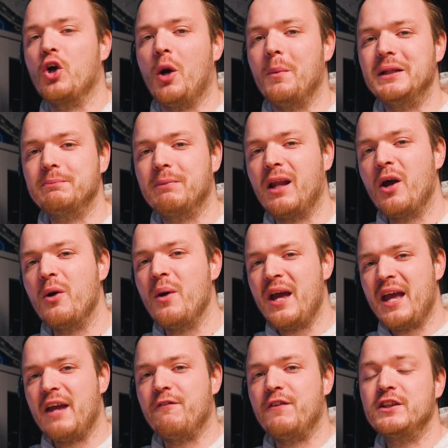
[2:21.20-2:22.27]
the comments below
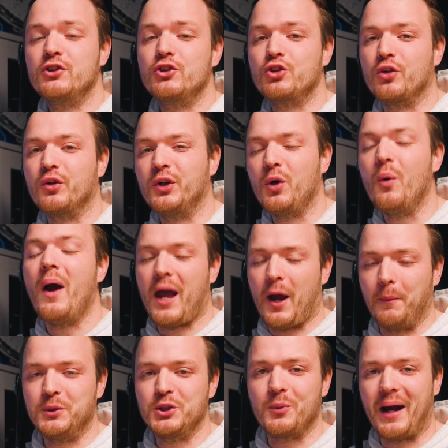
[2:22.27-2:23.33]
if this tutorial
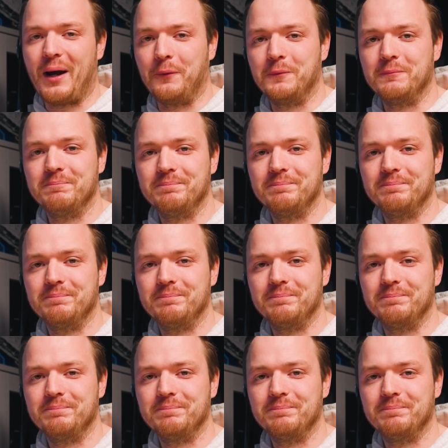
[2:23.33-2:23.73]
helped you out.